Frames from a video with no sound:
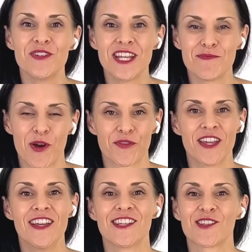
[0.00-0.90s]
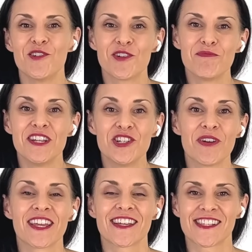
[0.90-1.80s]
need most. So you can be
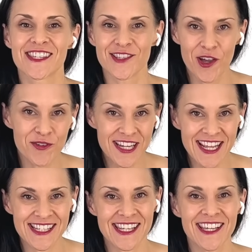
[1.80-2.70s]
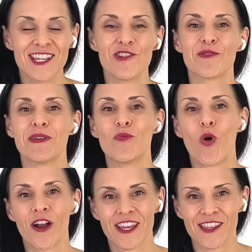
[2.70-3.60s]
doing slow dancing, you can be
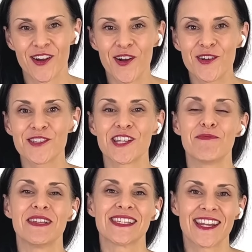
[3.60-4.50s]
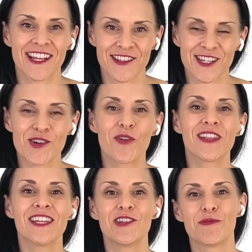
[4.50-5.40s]
walking the halls, you can be sitting on the
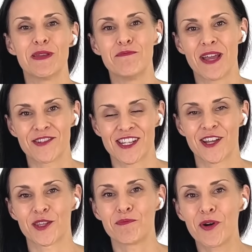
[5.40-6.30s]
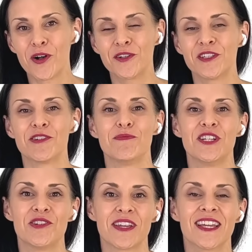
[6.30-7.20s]
toilet, you can be bouncing on the ball, you can be
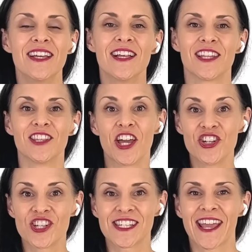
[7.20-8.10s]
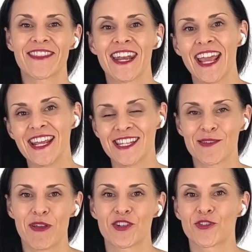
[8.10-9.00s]
doing lunges to get that
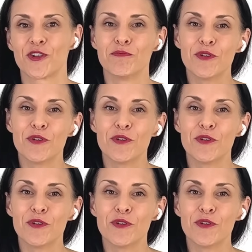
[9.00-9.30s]
asymmetrical